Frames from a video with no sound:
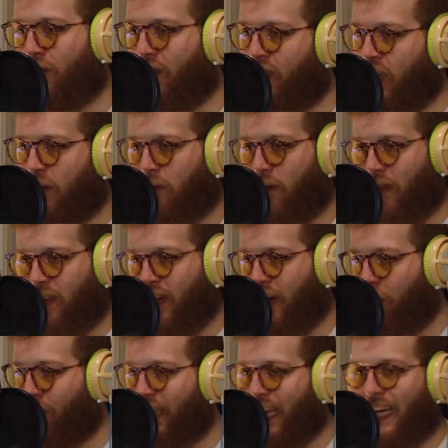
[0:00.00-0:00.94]
you're dealing with, you
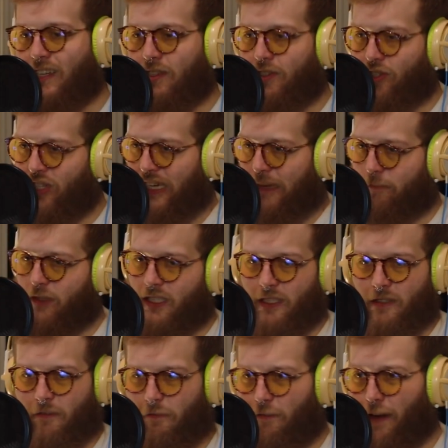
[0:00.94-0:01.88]
know, relationships
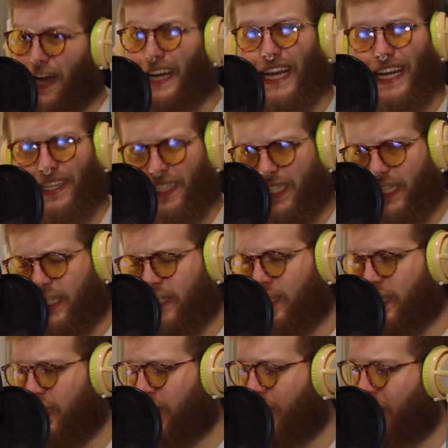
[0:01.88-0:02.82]
and
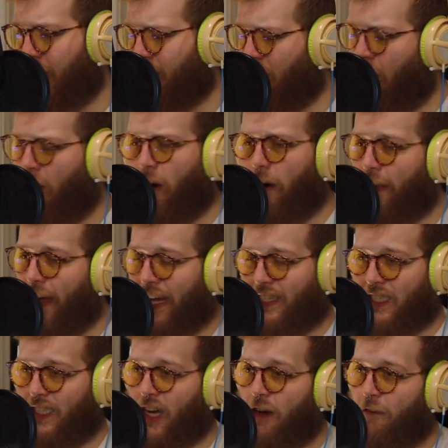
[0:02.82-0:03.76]
finances and and all
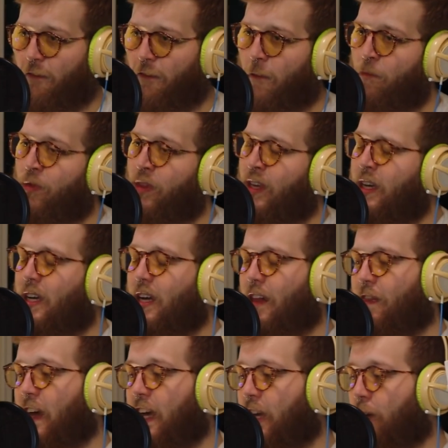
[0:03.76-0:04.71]
that stuff,
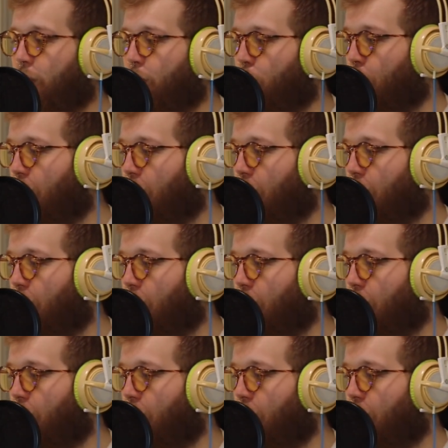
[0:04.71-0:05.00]
that you're